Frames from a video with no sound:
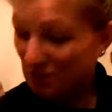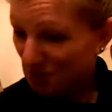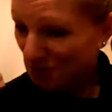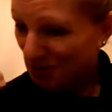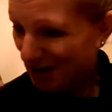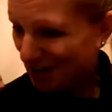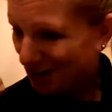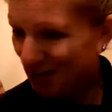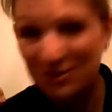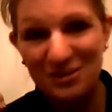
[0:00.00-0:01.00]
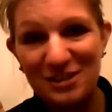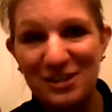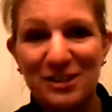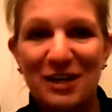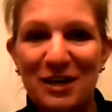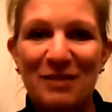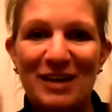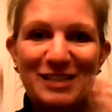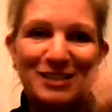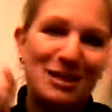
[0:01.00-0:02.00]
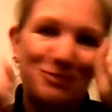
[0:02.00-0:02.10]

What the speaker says: oh gosh, Jody, you're my success